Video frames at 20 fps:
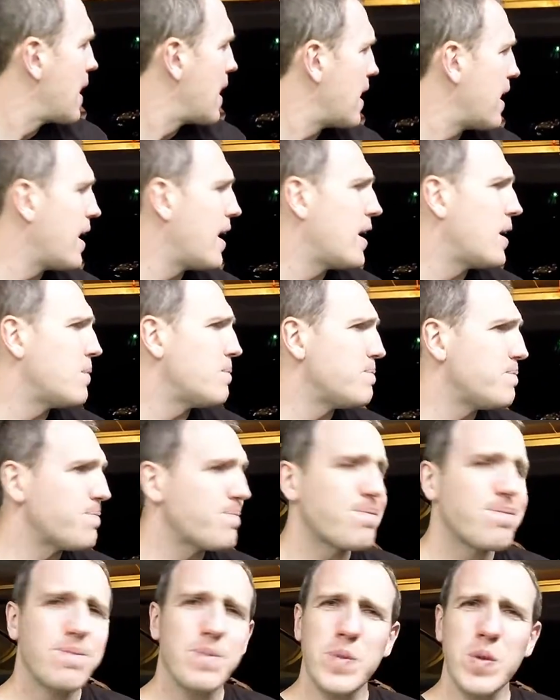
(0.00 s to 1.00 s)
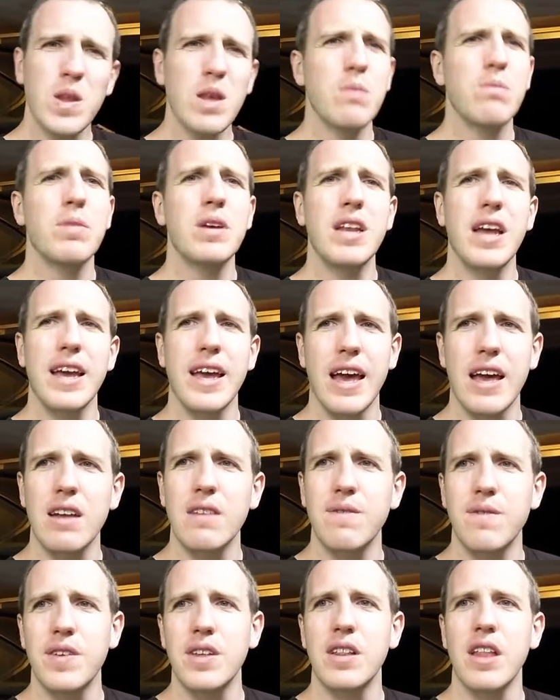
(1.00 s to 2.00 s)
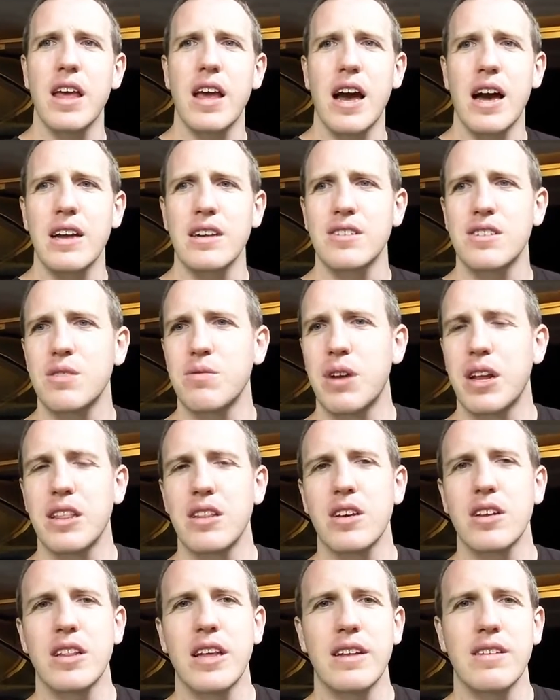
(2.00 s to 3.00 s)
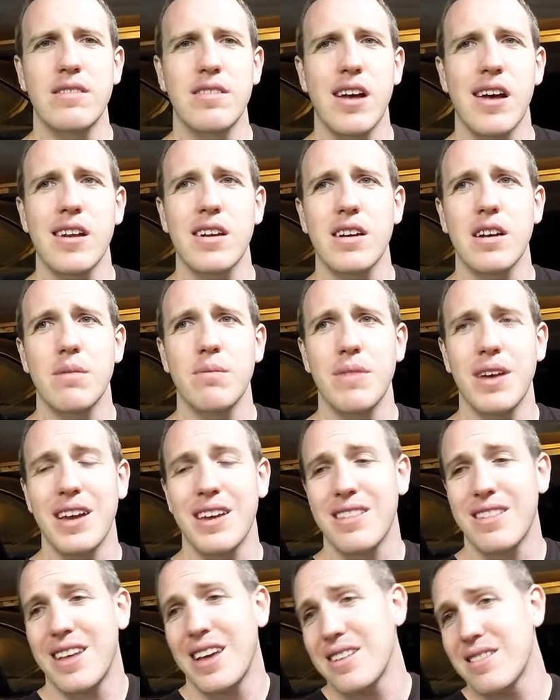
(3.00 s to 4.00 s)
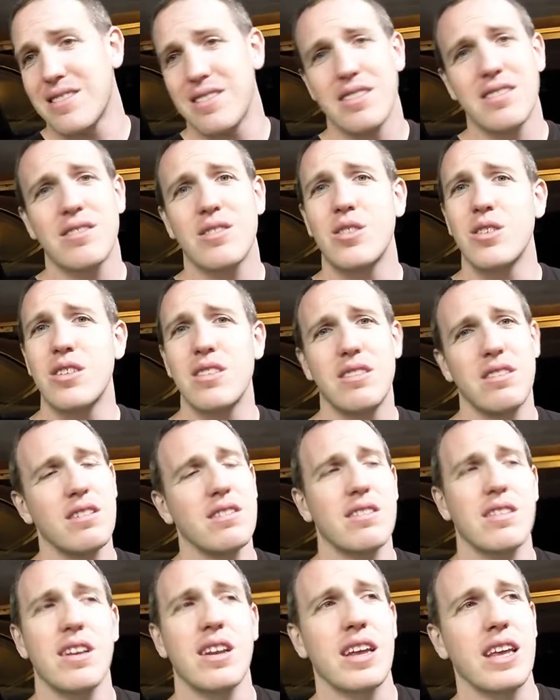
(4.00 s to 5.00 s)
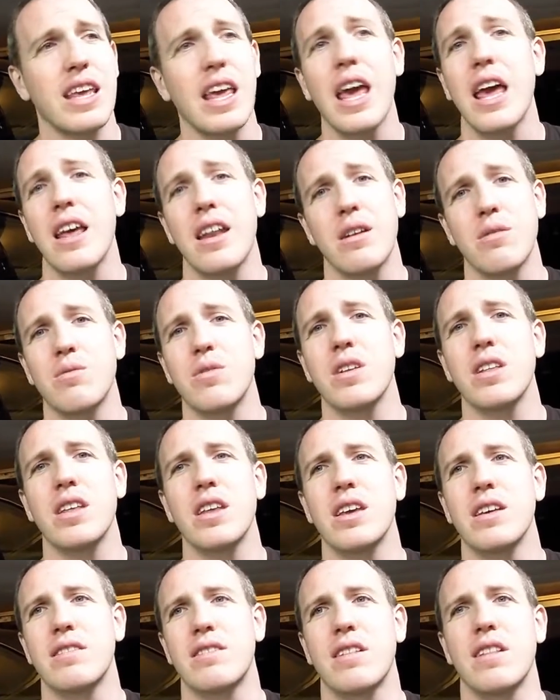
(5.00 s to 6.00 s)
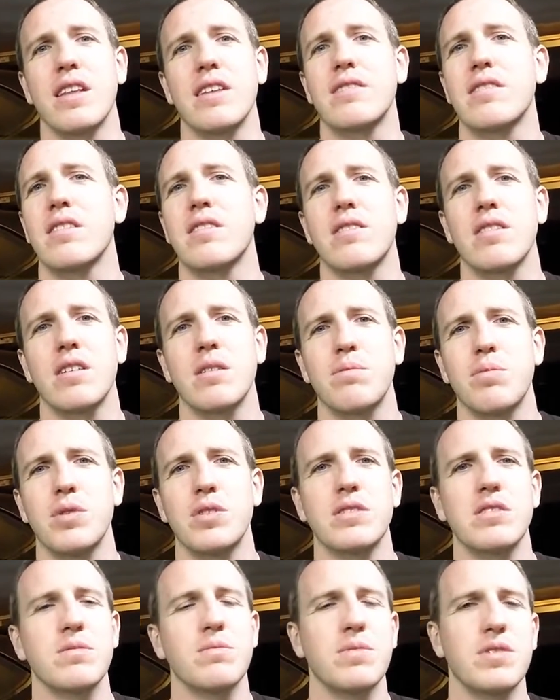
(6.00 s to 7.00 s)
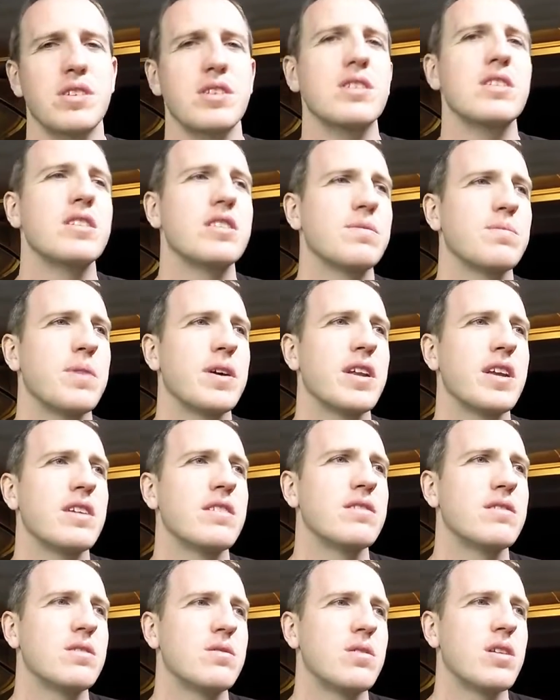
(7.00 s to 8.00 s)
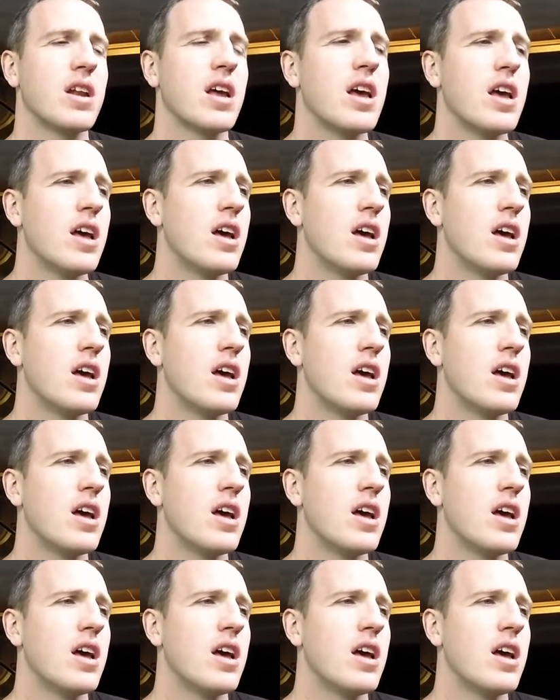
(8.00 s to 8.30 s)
But I kind of feel honestly, when I look at that Sonic, I'm like, that's as good as it's going to get. It really is, unless I started putting some serious money into it.